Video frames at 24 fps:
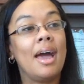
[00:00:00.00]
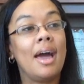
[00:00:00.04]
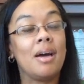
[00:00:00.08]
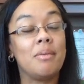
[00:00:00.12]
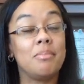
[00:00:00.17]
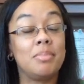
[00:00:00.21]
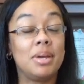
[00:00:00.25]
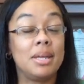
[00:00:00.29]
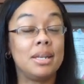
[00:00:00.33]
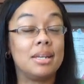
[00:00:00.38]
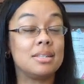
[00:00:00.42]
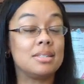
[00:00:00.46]

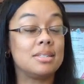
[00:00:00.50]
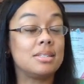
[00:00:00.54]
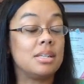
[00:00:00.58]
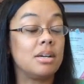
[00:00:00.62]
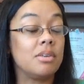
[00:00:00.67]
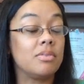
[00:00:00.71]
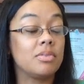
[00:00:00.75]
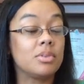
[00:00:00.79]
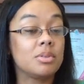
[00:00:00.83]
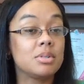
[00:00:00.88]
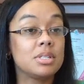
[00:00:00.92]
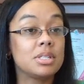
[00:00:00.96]
I've been at
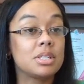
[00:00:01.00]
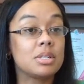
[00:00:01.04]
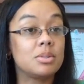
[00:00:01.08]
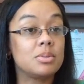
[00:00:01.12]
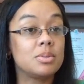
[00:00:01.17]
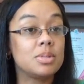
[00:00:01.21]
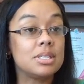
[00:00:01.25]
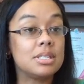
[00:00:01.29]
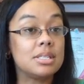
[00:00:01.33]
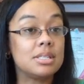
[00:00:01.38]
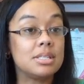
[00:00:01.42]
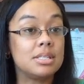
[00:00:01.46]
several
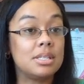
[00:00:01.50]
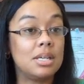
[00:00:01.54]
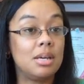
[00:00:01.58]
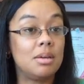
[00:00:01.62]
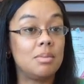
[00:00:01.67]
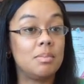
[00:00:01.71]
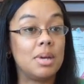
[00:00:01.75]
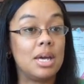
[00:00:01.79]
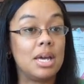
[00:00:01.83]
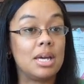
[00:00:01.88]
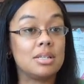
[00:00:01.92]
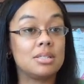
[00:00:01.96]
schools in
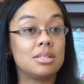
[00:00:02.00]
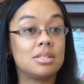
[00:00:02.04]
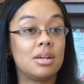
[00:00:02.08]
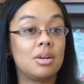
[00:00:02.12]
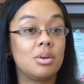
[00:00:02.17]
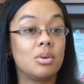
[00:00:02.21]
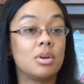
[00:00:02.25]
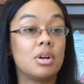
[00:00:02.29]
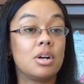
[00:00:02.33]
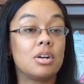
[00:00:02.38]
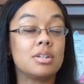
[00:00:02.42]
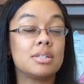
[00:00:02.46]
CMS
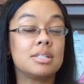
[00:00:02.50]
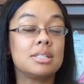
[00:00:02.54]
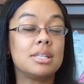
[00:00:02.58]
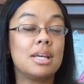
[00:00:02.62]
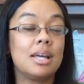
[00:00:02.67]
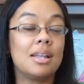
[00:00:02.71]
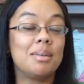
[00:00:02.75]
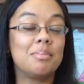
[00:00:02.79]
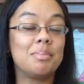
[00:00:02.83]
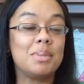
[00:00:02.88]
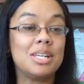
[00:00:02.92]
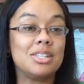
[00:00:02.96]
Oakhurst
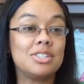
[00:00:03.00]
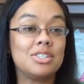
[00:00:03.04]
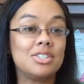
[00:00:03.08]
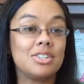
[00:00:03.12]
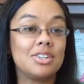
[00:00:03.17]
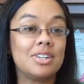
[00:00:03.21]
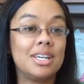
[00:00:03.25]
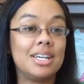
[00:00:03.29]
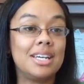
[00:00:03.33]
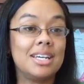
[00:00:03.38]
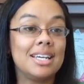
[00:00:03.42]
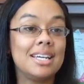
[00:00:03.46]

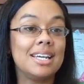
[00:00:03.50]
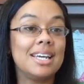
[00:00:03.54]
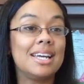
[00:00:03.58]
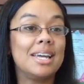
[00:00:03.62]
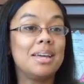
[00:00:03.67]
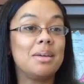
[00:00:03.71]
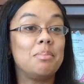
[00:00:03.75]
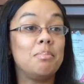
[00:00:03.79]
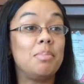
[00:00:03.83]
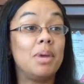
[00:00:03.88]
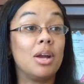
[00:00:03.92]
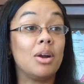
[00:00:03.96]
Elementary,
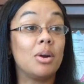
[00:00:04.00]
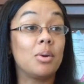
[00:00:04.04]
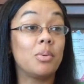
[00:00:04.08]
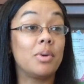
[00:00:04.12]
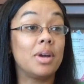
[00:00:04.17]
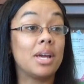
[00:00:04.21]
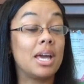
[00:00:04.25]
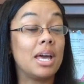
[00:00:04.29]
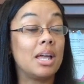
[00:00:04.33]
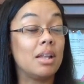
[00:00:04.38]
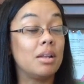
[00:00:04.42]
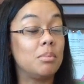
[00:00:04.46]

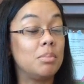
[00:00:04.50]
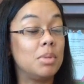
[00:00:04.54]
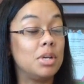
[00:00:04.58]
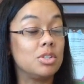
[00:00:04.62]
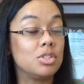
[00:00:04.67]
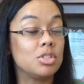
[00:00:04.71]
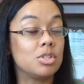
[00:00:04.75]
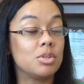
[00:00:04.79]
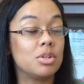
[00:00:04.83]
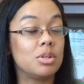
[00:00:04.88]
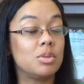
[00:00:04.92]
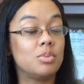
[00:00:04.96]
Berewick
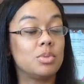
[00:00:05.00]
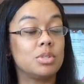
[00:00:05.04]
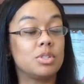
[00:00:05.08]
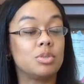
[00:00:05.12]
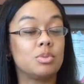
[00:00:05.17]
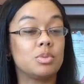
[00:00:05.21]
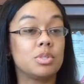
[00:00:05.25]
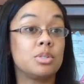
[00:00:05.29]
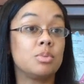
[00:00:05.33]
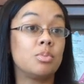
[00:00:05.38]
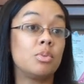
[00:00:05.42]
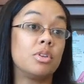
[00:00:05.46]
Elementary, which
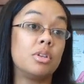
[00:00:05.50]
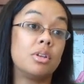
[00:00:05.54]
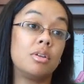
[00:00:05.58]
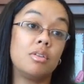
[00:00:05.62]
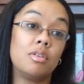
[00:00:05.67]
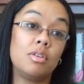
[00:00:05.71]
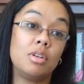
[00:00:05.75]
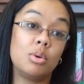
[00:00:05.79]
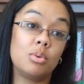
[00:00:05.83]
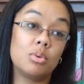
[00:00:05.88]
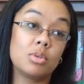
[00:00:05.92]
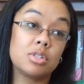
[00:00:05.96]
was one of
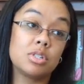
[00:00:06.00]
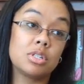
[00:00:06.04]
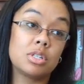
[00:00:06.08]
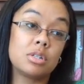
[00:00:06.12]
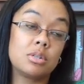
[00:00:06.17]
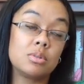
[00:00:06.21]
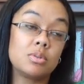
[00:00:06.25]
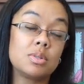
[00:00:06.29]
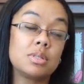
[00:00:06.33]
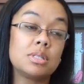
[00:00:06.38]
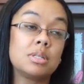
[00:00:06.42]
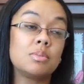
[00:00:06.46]
the newer
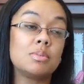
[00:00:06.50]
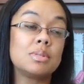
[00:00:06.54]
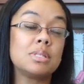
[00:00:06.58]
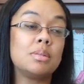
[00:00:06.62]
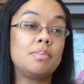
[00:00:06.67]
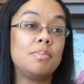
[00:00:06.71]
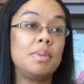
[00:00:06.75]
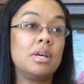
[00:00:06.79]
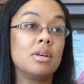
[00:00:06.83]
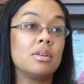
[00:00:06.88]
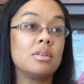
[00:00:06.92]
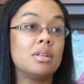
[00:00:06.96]
schools that
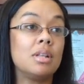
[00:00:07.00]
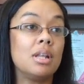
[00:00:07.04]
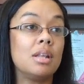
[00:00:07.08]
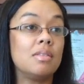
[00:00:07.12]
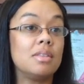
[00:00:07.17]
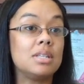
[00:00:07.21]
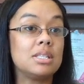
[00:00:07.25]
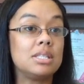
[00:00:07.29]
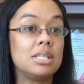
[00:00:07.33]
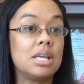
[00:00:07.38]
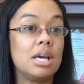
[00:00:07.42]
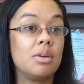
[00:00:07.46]
was built
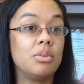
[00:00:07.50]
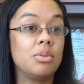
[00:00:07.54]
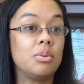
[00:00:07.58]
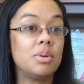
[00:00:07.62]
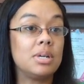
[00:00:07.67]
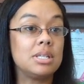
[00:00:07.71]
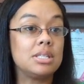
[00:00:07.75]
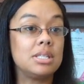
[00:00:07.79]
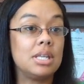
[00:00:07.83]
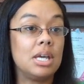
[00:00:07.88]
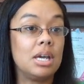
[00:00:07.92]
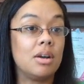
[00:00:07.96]
in the
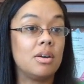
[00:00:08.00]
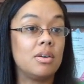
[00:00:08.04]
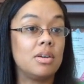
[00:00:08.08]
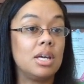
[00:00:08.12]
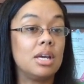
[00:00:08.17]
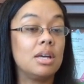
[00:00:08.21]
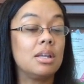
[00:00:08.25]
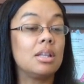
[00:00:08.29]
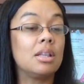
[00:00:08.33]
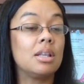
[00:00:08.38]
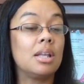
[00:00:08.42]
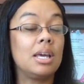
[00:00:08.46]
southwest
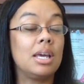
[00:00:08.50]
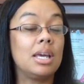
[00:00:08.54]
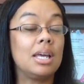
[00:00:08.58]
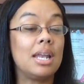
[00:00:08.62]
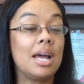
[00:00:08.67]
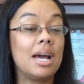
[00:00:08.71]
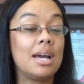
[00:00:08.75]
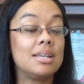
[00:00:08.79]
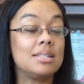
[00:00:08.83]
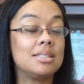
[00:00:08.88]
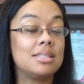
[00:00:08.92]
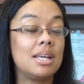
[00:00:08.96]
area, Lincoln
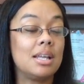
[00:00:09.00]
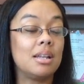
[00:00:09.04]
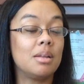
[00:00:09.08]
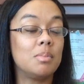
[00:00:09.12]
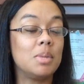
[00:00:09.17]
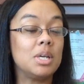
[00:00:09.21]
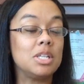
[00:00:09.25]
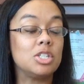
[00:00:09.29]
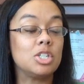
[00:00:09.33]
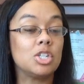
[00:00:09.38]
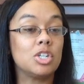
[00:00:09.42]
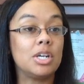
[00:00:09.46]
Heights
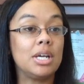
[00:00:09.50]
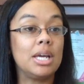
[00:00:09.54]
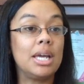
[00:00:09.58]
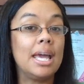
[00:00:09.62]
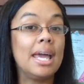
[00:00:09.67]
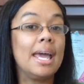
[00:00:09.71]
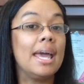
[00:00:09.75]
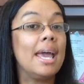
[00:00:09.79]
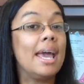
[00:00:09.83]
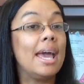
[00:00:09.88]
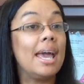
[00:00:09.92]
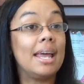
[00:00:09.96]
Elementary,
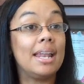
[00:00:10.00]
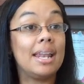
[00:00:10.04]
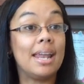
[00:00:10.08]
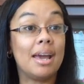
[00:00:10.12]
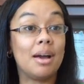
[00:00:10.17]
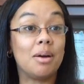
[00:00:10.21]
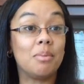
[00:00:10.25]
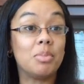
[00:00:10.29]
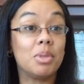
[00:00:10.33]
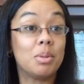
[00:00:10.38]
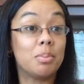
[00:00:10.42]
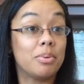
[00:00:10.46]
and
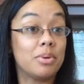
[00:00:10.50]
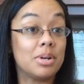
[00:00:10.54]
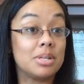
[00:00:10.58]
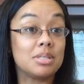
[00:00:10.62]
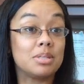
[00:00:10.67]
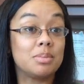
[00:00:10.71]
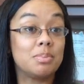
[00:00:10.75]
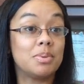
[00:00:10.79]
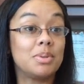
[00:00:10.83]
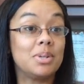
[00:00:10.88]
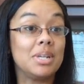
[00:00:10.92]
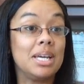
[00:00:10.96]
now I'm the
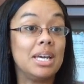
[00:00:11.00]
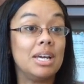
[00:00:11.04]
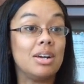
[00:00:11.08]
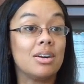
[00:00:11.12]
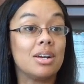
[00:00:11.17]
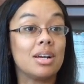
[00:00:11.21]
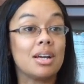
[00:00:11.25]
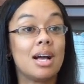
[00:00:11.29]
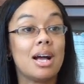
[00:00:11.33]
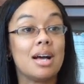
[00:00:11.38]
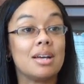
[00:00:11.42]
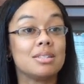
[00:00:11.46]
principal here
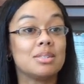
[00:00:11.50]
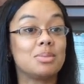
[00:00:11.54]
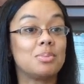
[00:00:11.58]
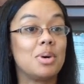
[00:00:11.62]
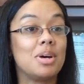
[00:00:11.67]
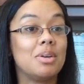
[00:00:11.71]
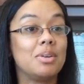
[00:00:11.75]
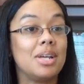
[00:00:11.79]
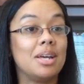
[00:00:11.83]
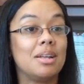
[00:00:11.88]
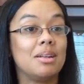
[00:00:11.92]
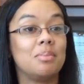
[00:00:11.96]
at
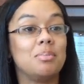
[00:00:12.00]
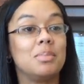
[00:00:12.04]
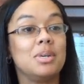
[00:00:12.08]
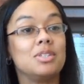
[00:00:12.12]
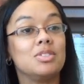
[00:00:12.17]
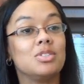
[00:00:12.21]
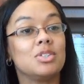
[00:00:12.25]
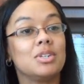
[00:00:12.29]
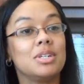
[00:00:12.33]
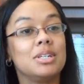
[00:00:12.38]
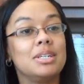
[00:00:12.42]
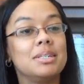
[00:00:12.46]
Cotswold
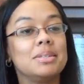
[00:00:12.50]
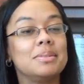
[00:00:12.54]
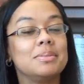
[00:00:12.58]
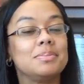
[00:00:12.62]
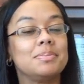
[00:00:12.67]
Elementary.